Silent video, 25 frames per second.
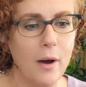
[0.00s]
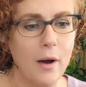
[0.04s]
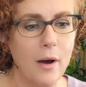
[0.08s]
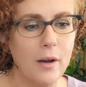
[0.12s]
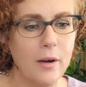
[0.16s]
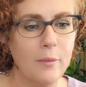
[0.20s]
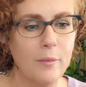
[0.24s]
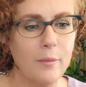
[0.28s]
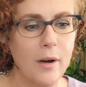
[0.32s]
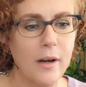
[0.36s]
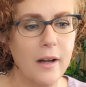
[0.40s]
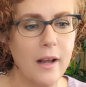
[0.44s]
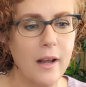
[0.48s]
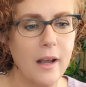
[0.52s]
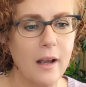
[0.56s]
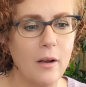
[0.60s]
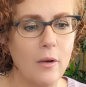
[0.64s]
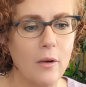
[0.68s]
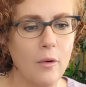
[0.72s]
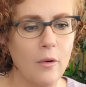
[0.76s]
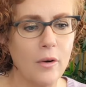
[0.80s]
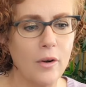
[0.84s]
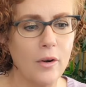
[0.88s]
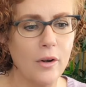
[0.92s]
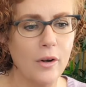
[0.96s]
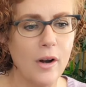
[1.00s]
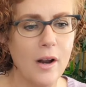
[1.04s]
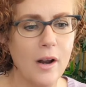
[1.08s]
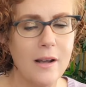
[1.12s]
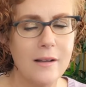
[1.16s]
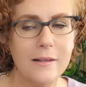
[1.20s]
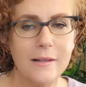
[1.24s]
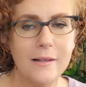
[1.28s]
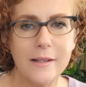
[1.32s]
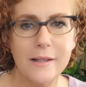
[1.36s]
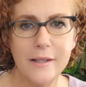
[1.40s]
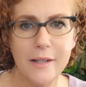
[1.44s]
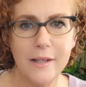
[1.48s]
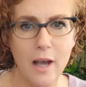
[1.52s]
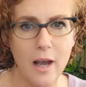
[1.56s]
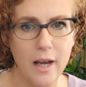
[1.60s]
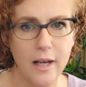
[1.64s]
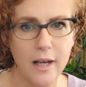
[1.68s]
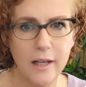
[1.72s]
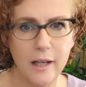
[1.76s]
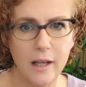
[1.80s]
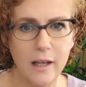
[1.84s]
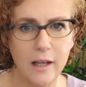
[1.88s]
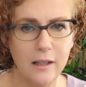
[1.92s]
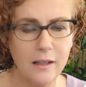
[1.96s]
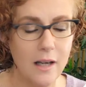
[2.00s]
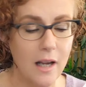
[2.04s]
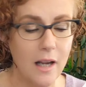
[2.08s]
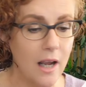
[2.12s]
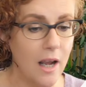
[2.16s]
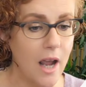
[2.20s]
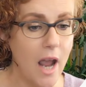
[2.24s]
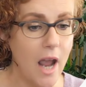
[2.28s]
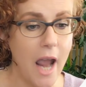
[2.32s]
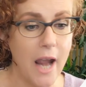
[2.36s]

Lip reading: Bottom right-hand corner, sign in